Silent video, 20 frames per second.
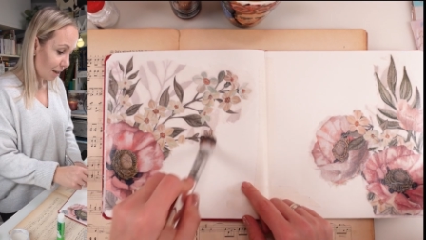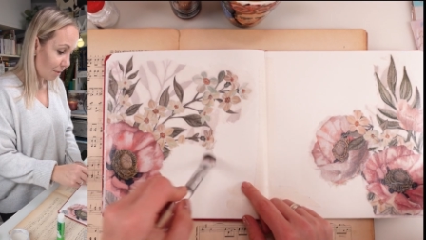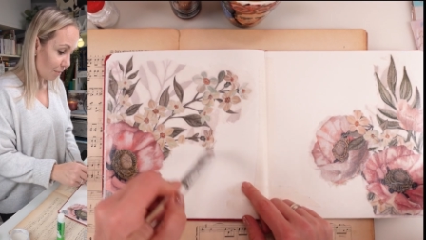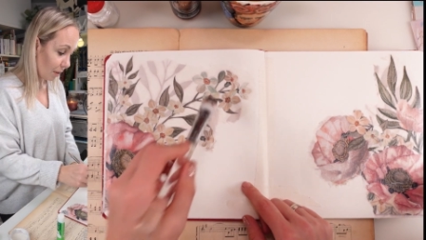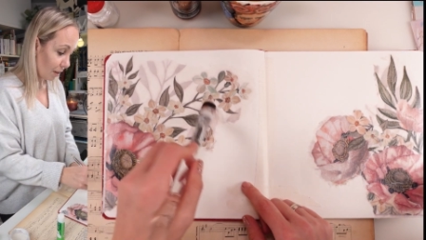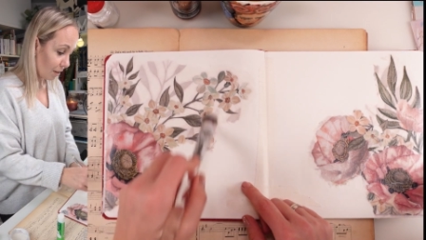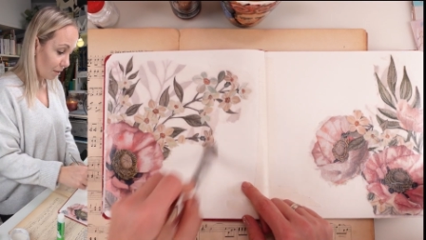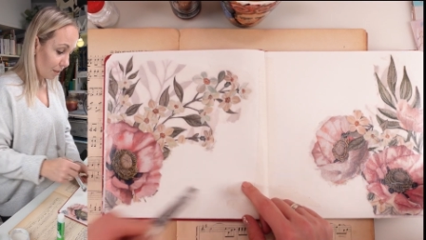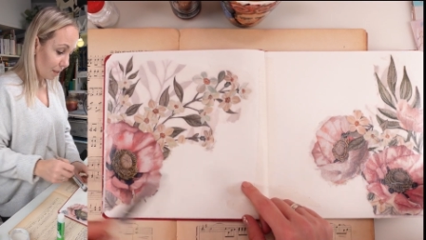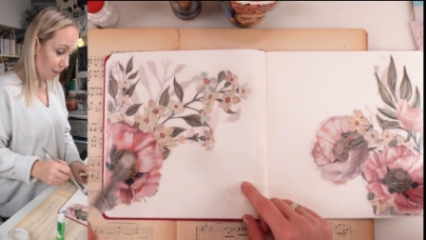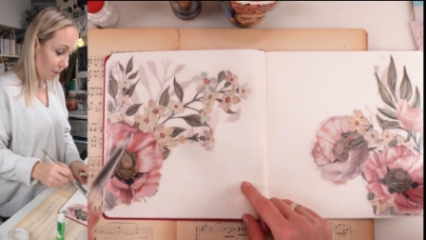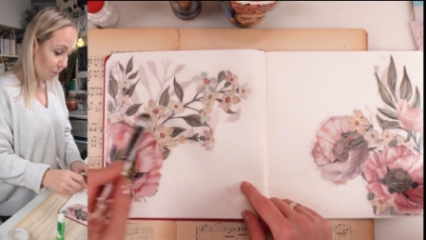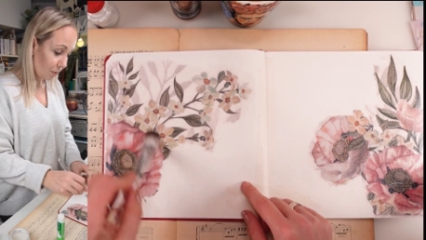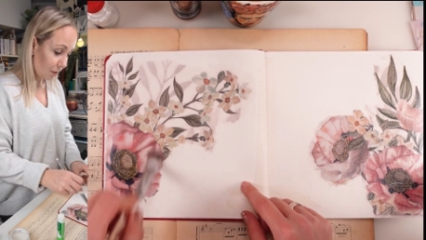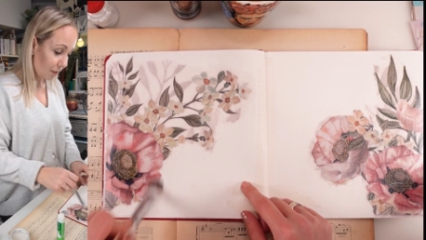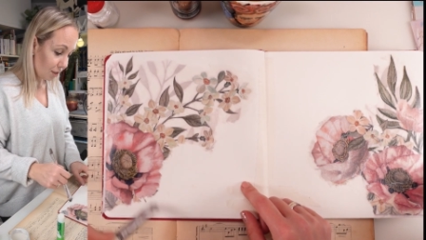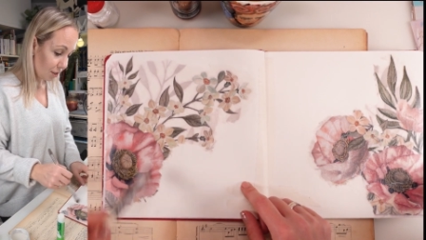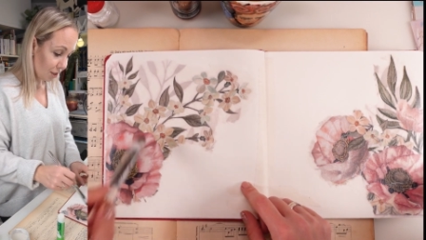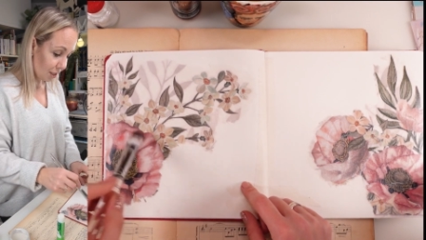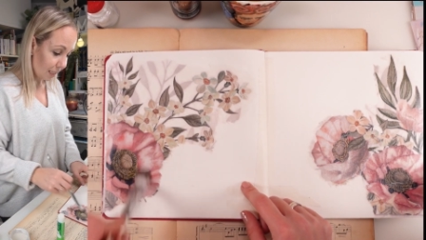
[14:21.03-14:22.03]
because it
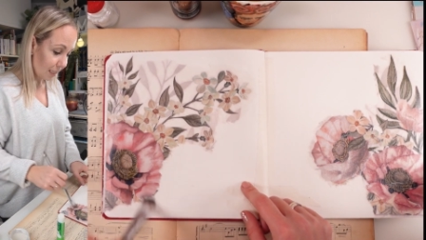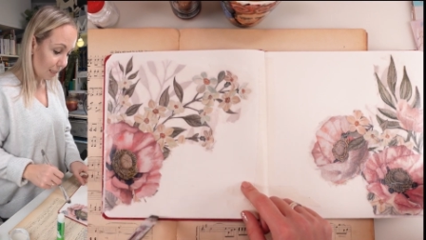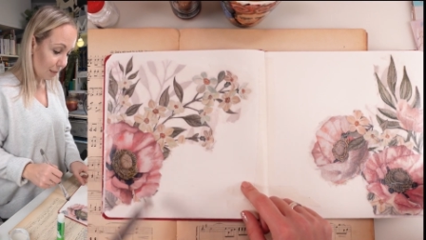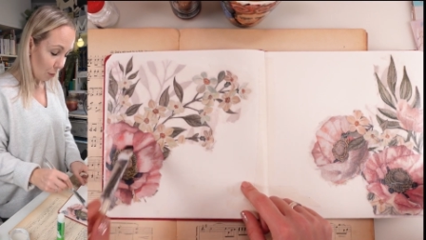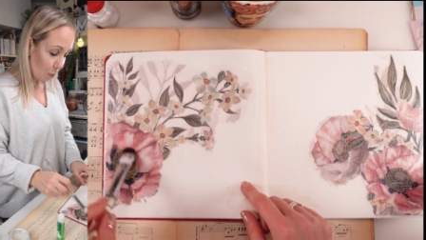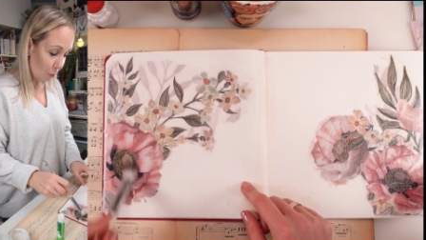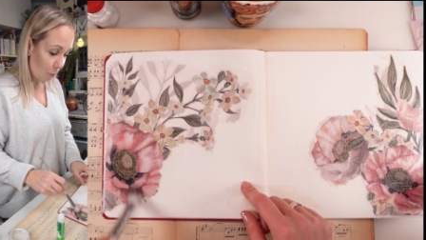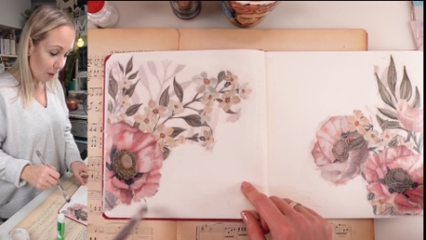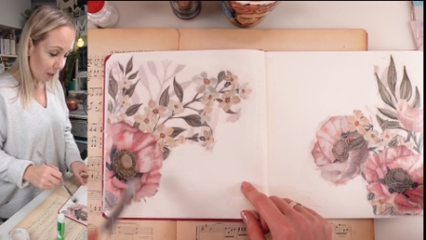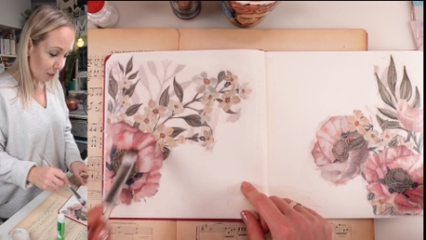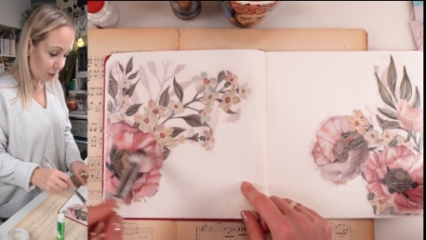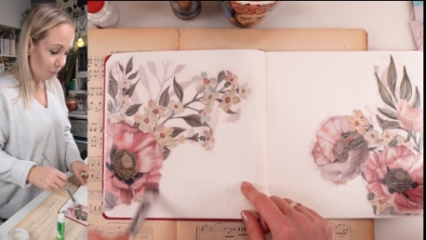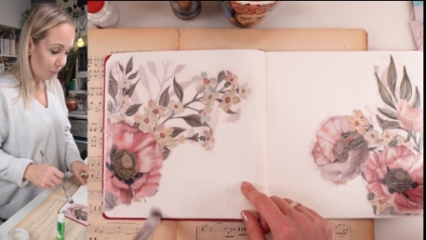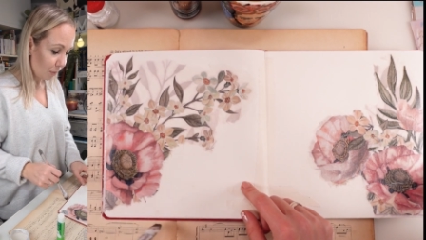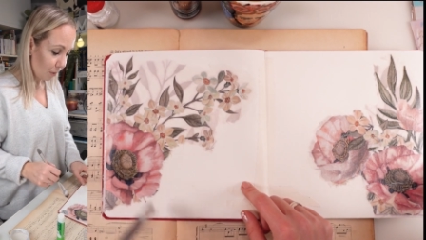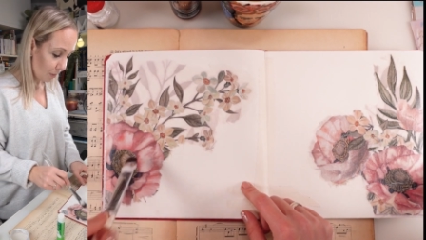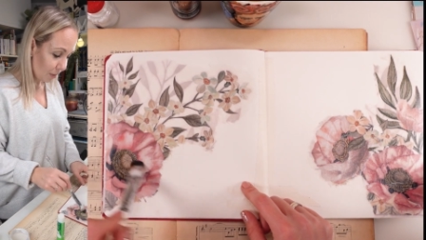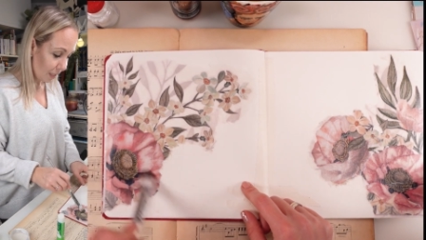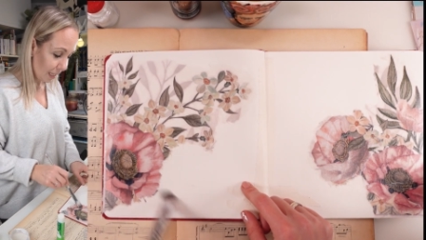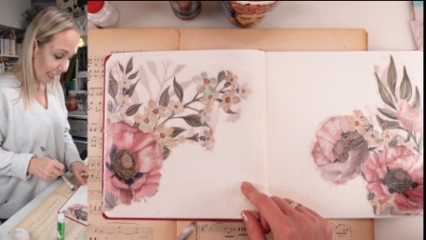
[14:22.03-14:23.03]
was just so much
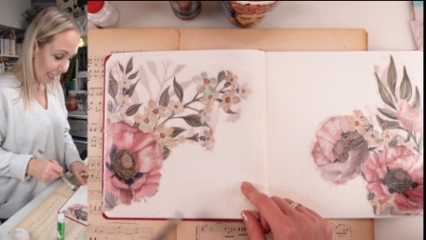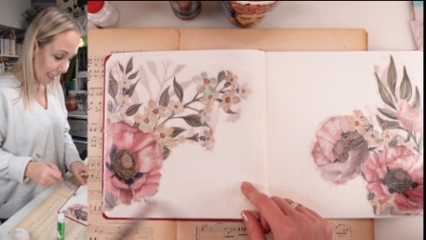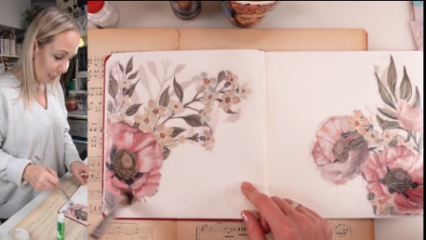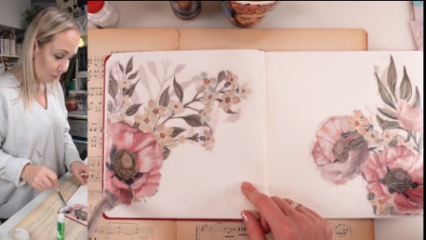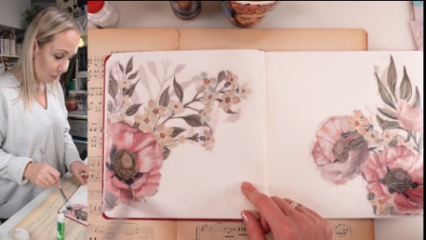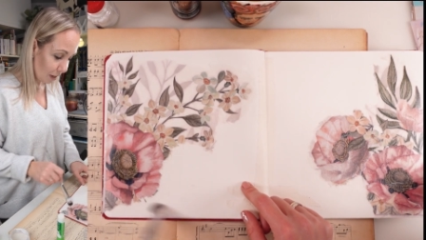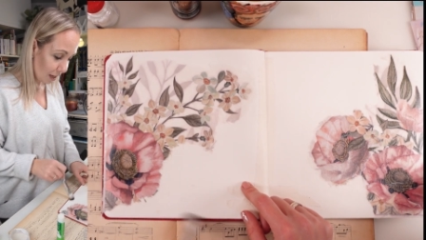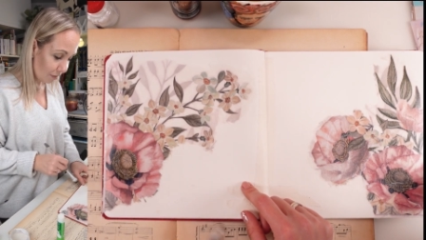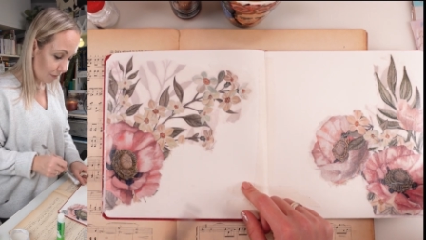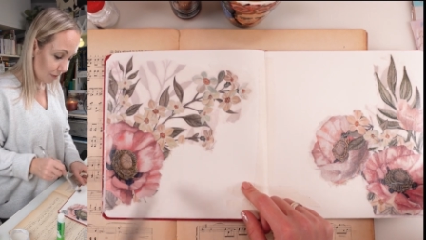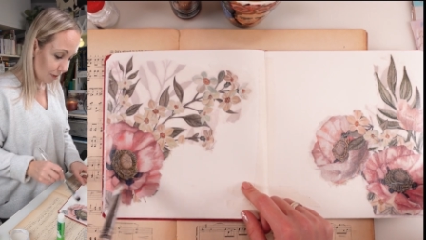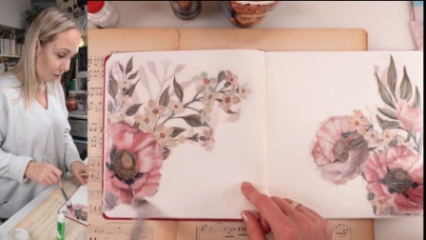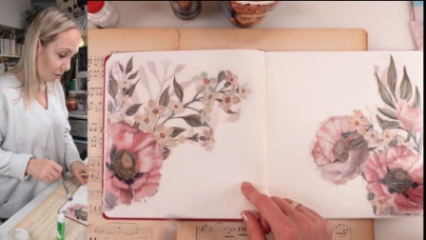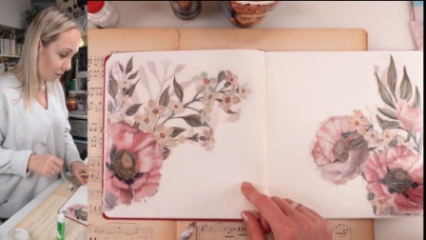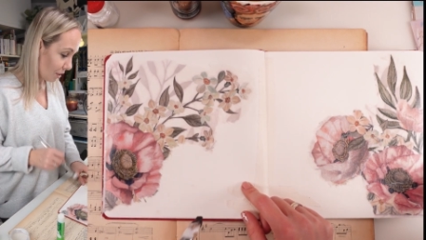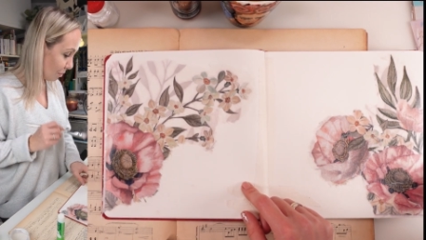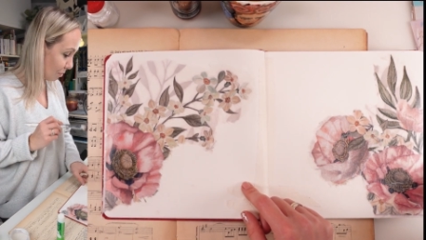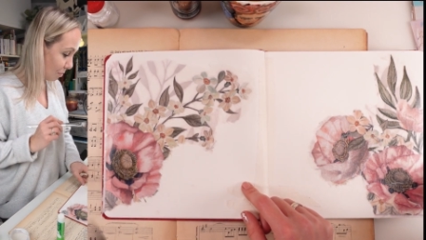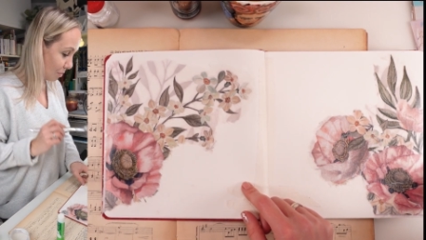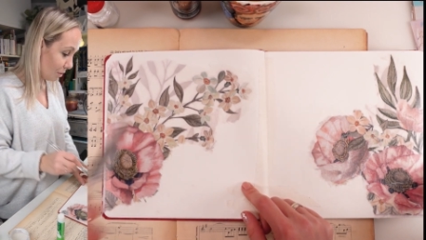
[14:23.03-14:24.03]
beauty in one video.
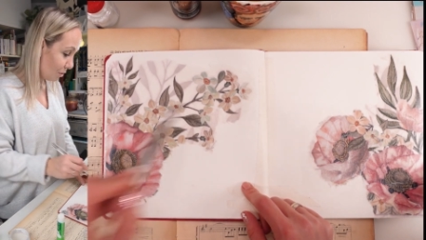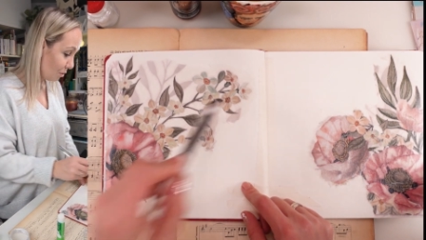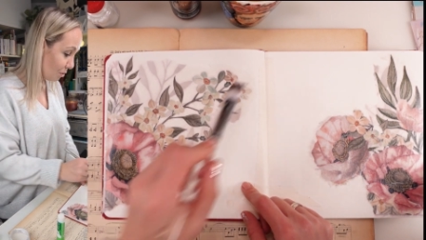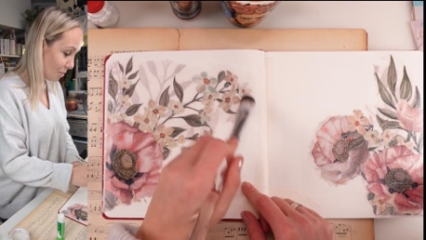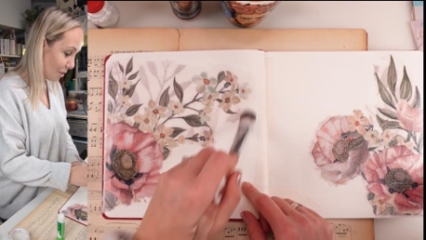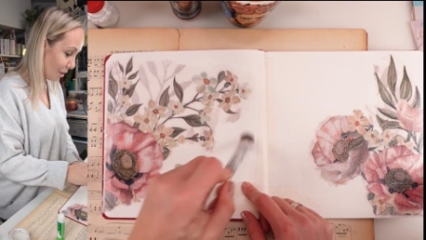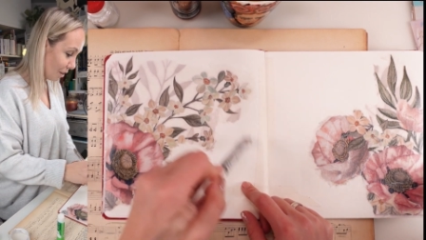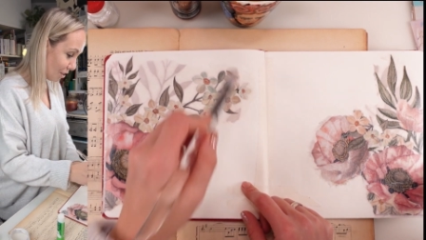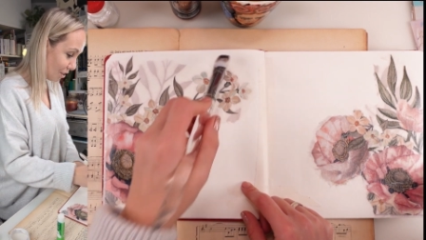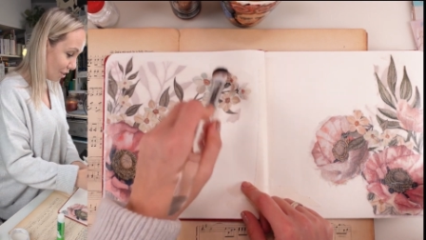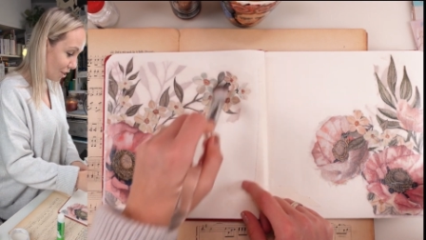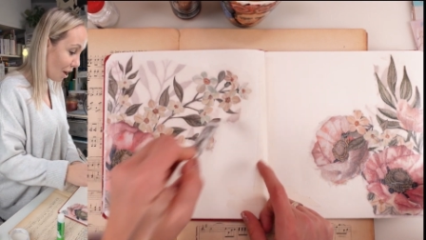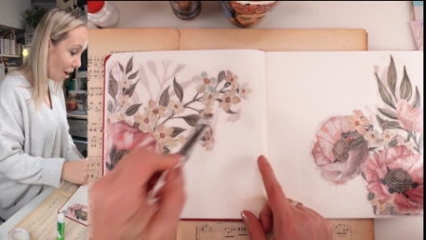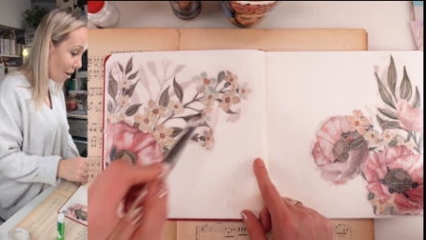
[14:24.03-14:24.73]
That would be too much.